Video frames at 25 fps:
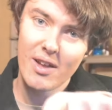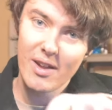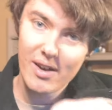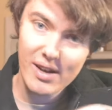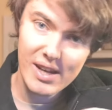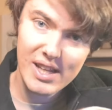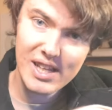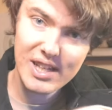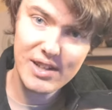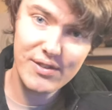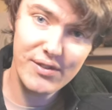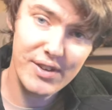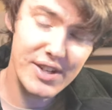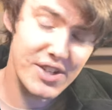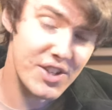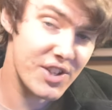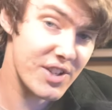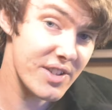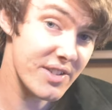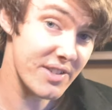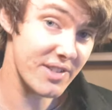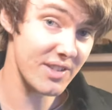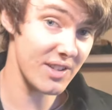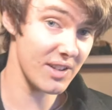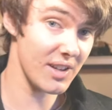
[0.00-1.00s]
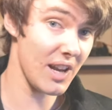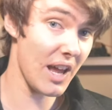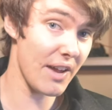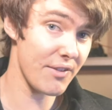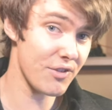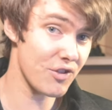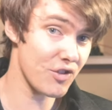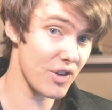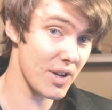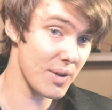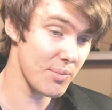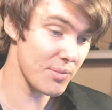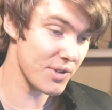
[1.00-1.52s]
League of Legends, live
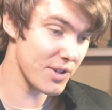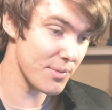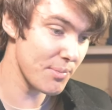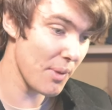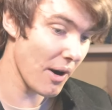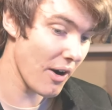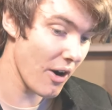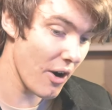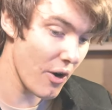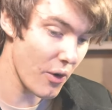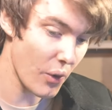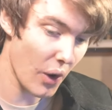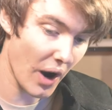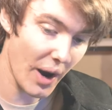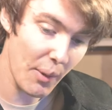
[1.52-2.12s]
stream tomorrow.